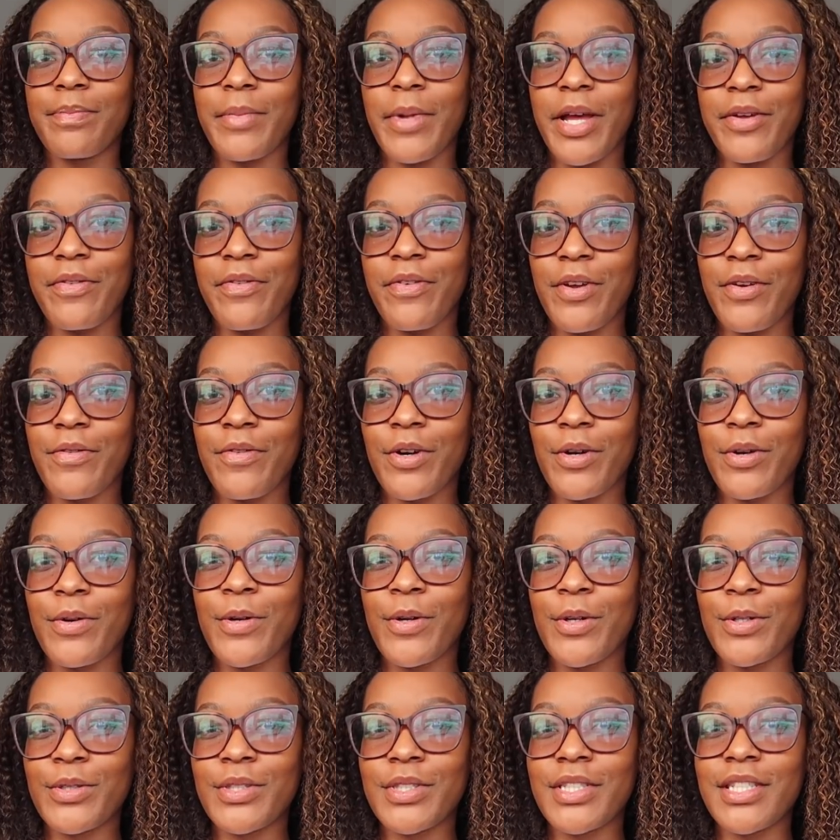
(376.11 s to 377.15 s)
my favorite
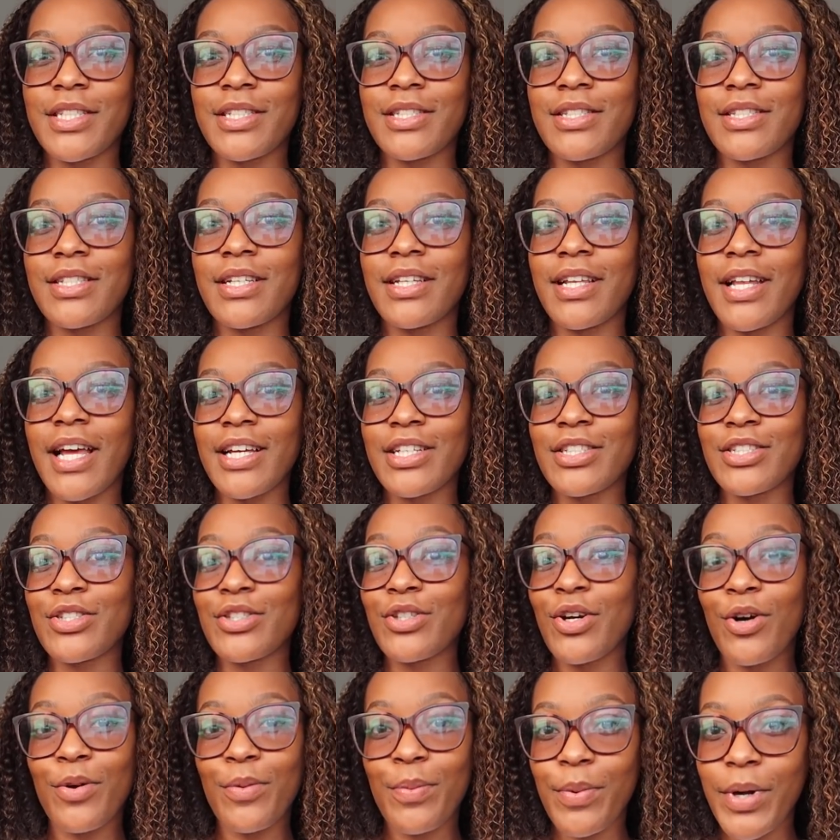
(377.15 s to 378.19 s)
quotes is to like
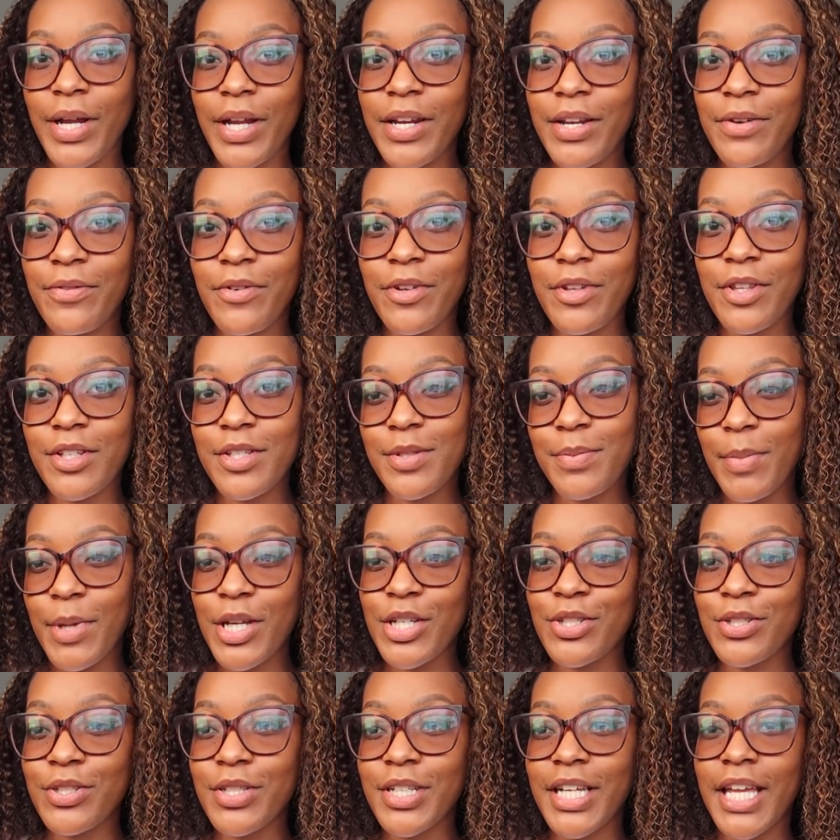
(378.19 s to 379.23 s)
stop waiting for the
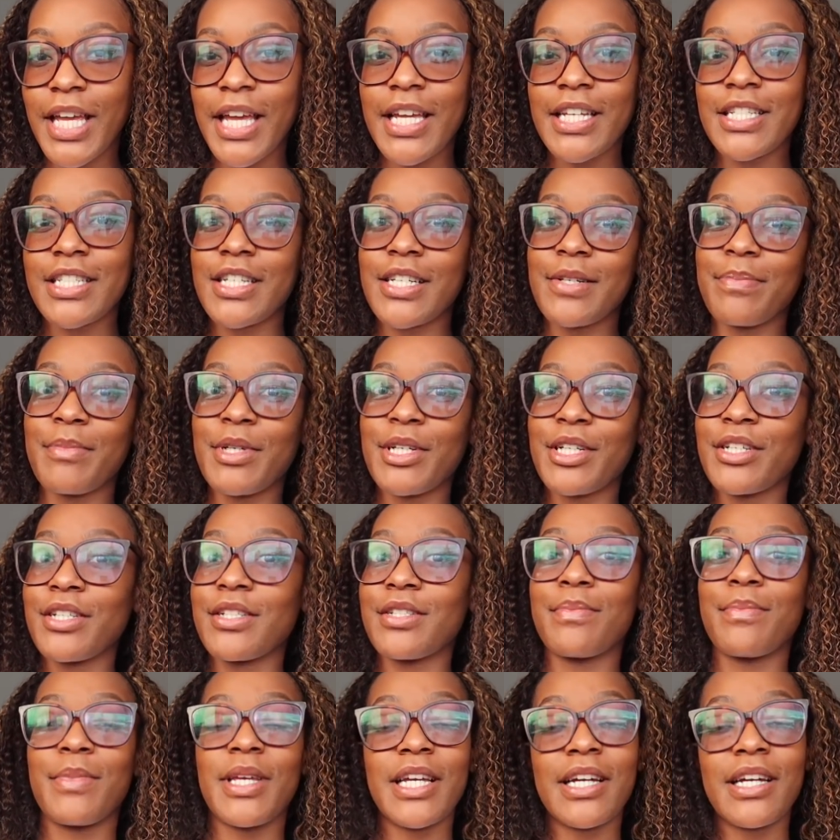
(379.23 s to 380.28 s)
special occasion
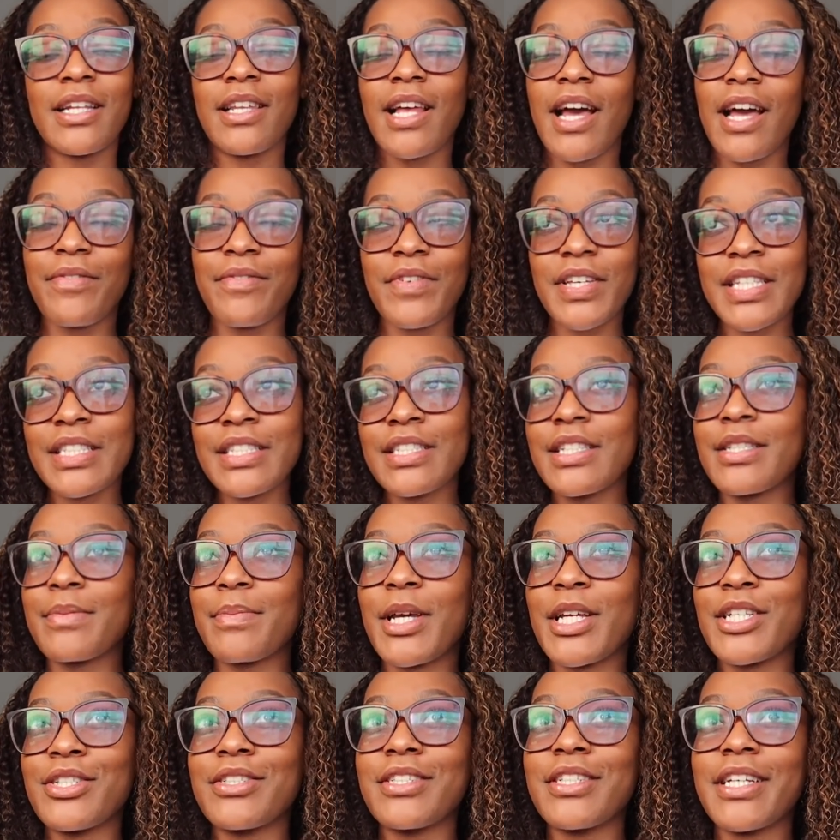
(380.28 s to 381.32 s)
because being alive is a
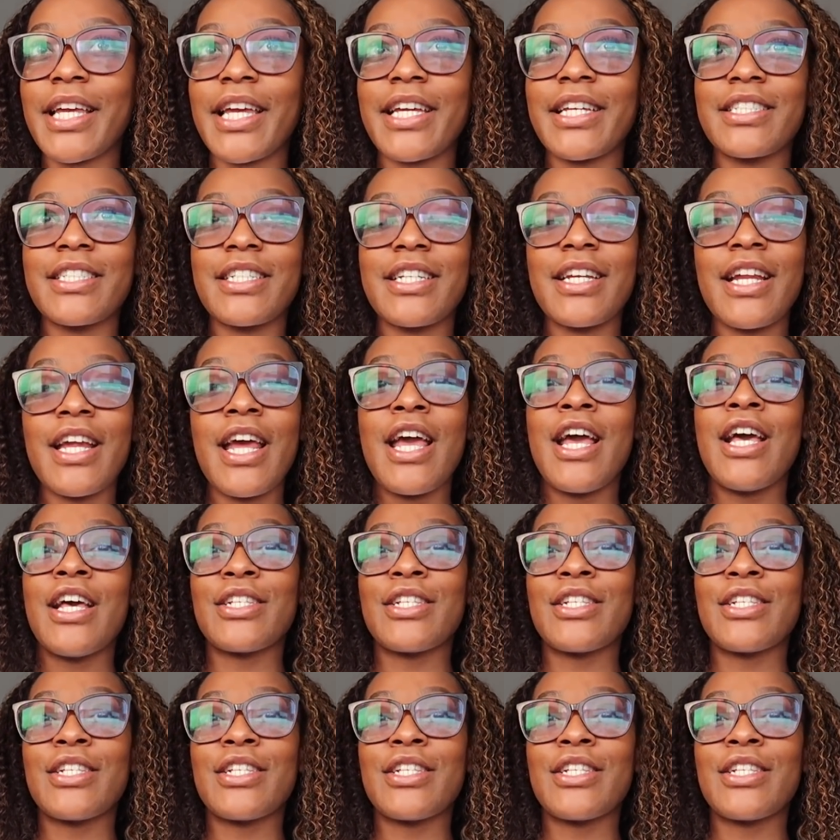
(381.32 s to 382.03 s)
special occasion.